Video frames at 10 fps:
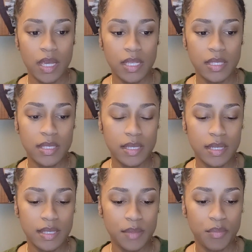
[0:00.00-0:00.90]

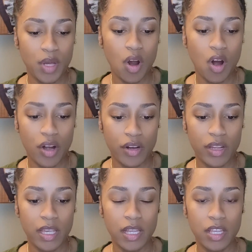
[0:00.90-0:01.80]
it's a bit harder
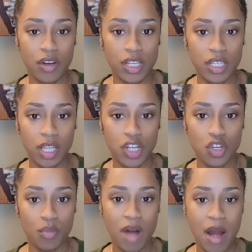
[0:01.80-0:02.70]
getting your
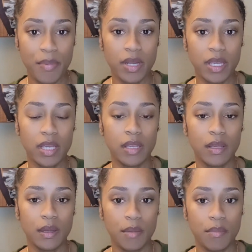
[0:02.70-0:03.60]
intellectual property
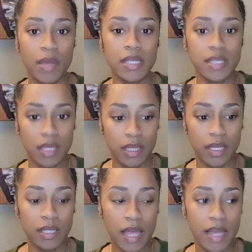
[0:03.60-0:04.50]

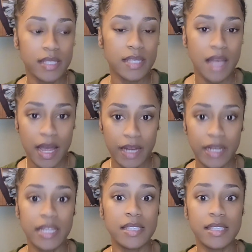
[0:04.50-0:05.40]
basically like
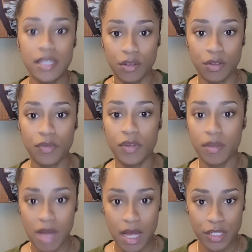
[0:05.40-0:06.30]
signed and sealed for
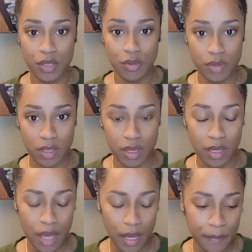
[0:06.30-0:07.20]
them not to use it
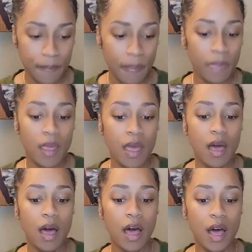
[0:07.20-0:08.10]
again.
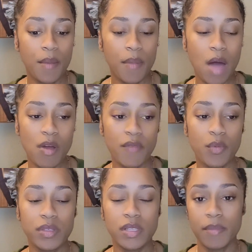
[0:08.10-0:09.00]
However,
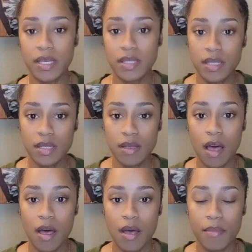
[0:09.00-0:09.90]
with domestic
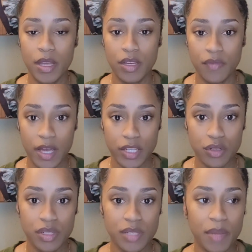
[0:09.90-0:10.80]

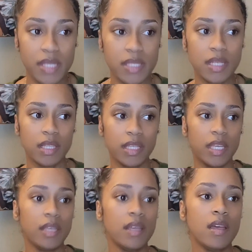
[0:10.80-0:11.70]
manufacturers,
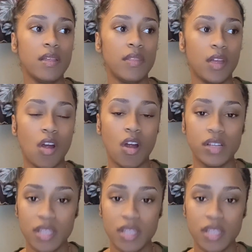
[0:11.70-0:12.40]
basically there are